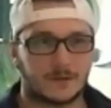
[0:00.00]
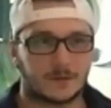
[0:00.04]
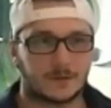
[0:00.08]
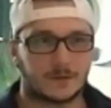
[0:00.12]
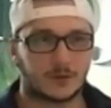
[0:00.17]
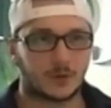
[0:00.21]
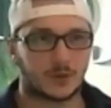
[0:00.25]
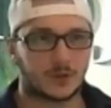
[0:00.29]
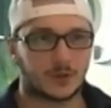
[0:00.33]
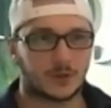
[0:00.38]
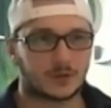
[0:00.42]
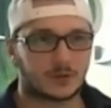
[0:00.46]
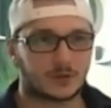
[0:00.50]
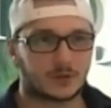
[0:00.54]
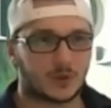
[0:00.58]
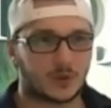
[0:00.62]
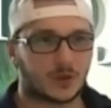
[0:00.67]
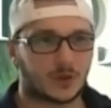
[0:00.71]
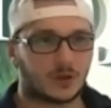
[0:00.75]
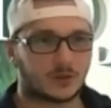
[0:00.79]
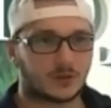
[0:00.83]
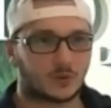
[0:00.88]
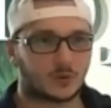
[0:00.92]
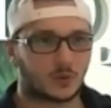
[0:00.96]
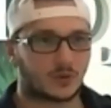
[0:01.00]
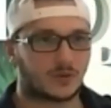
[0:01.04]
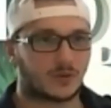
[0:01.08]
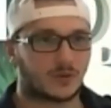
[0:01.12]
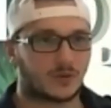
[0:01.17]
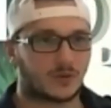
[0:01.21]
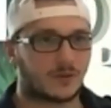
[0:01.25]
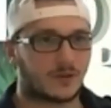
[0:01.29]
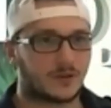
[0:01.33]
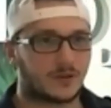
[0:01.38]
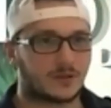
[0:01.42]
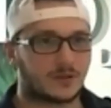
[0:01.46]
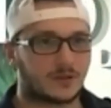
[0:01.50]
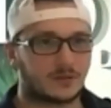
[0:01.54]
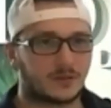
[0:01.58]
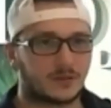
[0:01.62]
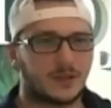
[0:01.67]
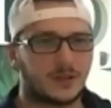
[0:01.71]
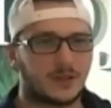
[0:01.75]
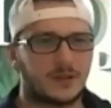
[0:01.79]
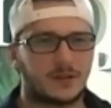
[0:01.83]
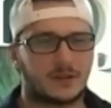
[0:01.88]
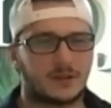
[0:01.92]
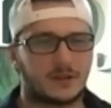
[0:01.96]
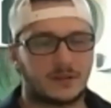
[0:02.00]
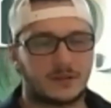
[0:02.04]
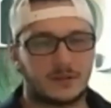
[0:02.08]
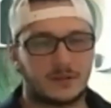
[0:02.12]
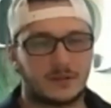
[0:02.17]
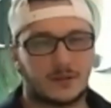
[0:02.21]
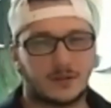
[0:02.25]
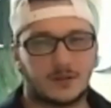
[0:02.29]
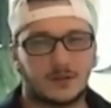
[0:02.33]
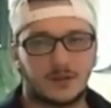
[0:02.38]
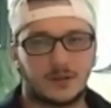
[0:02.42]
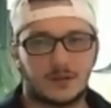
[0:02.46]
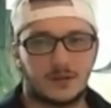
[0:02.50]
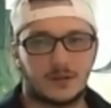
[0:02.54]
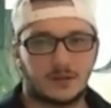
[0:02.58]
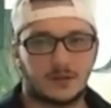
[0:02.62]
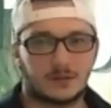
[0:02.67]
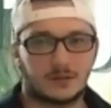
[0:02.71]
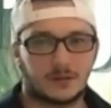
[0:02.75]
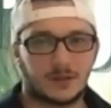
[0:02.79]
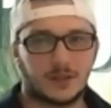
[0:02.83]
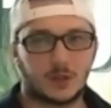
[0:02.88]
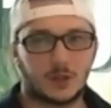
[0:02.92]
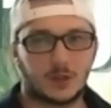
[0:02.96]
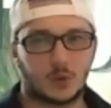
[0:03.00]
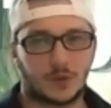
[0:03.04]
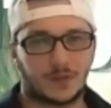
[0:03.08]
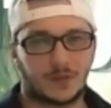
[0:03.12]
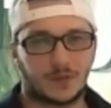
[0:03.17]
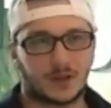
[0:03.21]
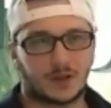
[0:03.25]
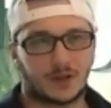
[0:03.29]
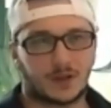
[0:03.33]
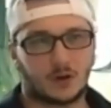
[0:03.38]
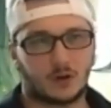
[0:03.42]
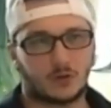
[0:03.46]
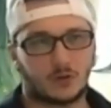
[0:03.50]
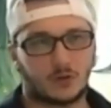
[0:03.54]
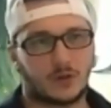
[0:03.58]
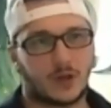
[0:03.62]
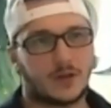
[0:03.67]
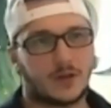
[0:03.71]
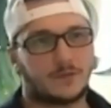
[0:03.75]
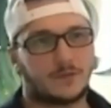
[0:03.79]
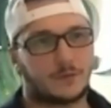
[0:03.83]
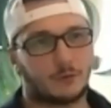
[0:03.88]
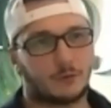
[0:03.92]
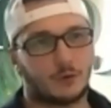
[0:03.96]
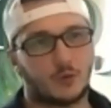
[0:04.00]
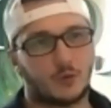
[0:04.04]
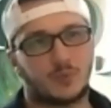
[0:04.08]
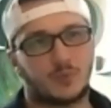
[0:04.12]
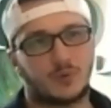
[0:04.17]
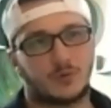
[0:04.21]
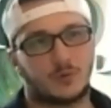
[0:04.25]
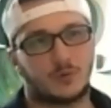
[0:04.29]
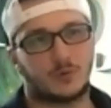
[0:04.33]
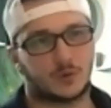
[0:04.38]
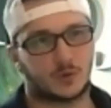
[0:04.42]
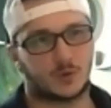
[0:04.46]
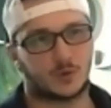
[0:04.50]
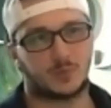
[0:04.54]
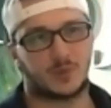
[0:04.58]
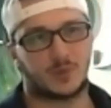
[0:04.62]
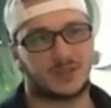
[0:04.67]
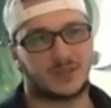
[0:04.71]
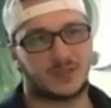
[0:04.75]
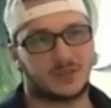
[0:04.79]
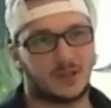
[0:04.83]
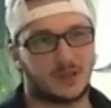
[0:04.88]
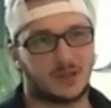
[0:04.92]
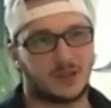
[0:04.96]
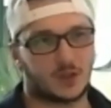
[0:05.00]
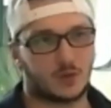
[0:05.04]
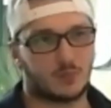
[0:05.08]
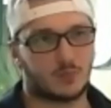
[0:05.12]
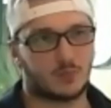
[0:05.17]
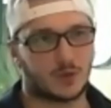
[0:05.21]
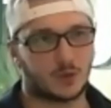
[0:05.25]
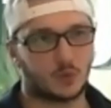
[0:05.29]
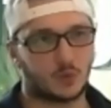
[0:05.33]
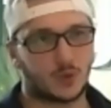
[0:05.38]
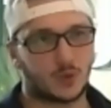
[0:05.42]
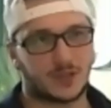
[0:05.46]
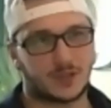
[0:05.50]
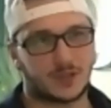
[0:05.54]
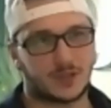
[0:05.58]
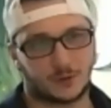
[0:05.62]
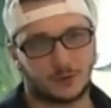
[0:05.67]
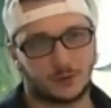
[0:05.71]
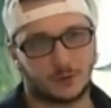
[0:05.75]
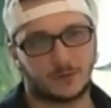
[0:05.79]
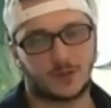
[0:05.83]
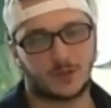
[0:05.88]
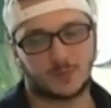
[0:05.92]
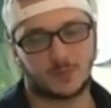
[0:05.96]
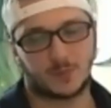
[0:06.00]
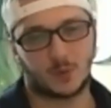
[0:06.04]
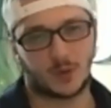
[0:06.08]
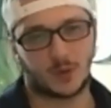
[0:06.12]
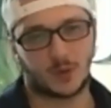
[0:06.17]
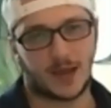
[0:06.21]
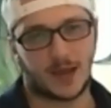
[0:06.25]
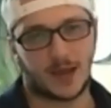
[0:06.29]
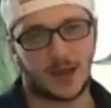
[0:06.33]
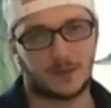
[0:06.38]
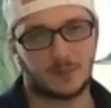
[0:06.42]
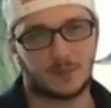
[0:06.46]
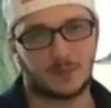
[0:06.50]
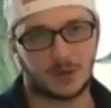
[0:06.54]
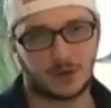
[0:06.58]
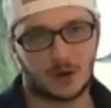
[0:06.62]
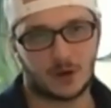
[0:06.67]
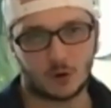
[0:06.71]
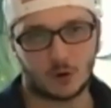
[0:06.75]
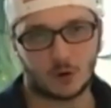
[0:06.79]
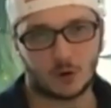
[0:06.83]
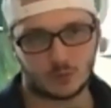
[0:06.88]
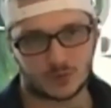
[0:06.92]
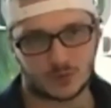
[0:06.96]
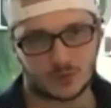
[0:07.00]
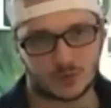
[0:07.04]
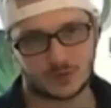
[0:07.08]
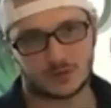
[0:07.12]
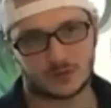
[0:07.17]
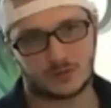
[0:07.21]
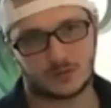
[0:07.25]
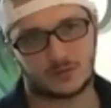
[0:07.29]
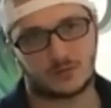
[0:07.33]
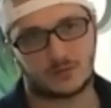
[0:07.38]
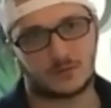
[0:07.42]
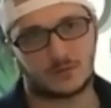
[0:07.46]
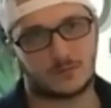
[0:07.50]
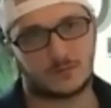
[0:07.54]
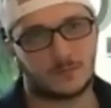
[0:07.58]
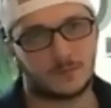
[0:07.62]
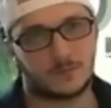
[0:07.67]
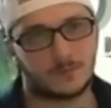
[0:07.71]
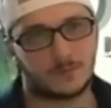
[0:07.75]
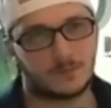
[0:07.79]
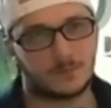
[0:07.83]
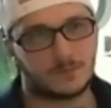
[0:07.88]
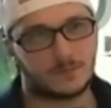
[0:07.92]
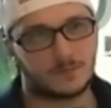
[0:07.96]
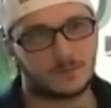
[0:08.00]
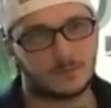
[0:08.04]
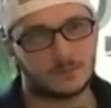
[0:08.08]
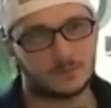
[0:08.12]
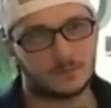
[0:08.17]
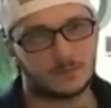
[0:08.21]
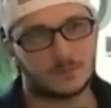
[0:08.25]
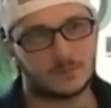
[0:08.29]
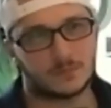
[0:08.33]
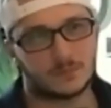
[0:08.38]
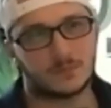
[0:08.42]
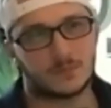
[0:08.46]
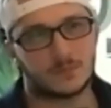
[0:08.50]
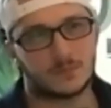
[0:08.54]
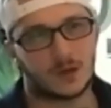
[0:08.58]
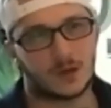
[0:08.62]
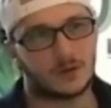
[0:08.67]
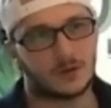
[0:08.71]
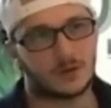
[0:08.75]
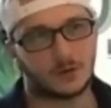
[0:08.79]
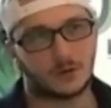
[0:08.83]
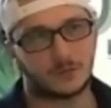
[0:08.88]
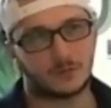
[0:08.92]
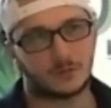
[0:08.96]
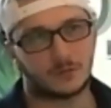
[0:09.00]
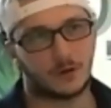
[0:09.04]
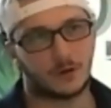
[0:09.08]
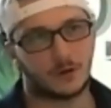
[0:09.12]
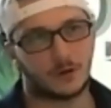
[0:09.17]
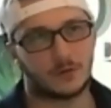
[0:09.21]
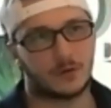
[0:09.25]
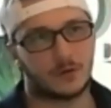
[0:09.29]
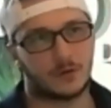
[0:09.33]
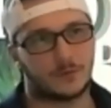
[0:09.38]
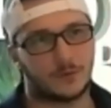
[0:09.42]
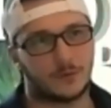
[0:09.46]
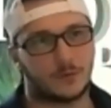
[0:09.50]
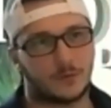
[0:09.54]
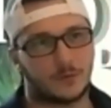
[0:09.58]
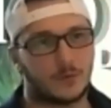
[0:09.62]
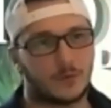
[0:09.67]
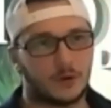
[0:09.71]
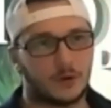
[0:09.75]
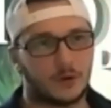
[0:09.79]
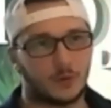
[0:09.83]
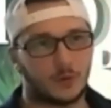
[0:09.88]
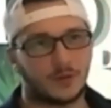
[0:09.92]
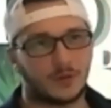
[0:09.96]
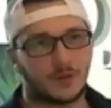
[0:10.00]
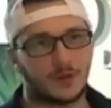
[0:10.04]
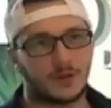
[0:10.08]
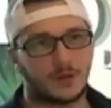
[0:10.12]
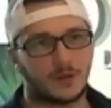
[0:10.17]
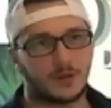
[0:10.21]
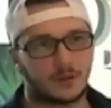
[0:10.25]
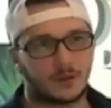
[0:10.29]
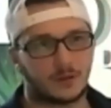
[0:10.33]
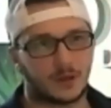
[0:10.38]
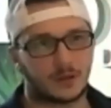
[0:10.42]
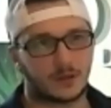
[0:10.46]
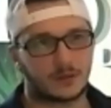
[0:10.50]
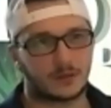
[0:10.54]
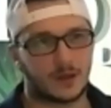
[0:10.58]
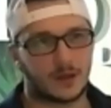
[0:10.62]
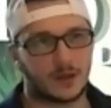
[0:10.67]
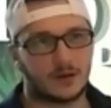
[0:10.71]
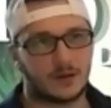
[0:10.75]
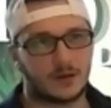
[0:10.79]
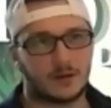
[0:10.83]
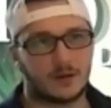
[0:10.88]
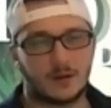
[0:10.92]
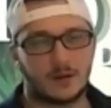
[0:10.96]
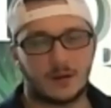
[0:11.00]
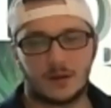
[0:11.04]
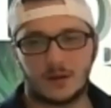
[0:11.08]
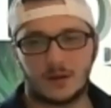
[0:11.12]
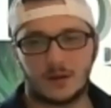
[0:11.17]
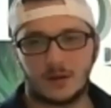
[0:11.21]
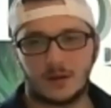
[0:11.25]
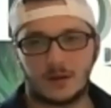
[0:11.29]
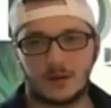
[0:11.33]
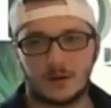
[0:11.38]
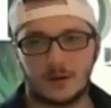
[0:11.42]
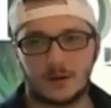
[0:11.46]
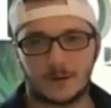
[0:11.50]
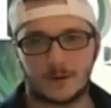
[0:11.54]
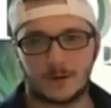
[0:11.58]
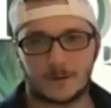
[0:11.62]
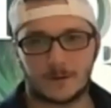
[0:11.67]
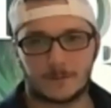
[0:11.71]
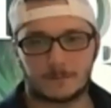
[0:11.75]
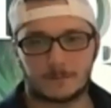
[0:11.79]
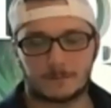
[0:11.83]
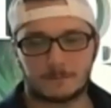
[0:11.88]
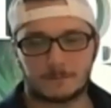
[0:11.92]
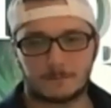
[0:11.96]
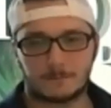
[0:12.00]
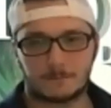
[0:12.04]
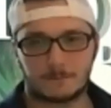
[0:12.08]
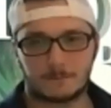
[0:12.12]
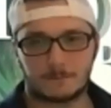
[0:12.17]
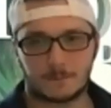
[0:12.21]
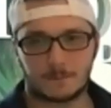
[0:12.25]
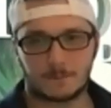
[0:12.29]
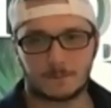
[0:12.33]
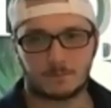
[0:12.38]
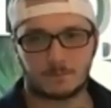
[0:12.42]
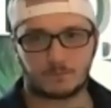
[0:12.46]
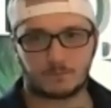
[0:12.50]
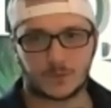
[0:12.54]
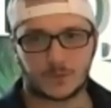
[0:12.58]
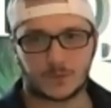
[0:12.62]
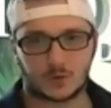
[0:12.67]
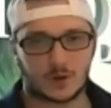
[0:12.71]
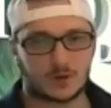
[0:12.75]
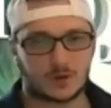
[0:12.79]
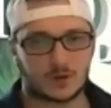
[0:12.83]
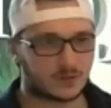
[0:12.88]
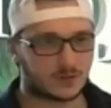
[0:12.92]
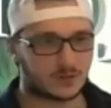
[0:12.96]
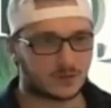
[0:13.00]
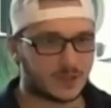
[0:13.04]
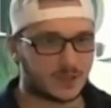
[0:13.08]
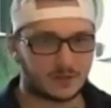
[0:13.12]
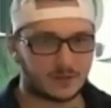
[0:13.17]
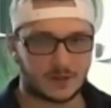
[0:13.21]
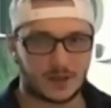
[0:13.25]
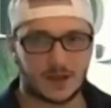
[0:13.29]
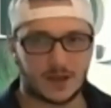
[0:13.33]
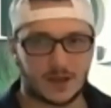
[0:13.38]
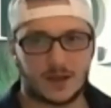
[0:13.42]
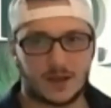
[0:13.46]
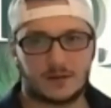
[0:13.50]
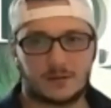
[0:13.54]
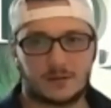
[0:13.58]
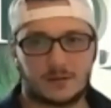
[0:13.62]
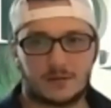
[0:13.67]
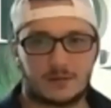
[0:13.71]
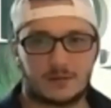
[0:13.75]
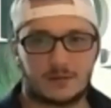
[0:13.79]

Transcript: Doing doing all sorts of things, leading leading what they called life group, which was basically like your midweek service, but we had them in homes. I don't know if you're ever if you're familiar with anything like that. Um, so I was leading that.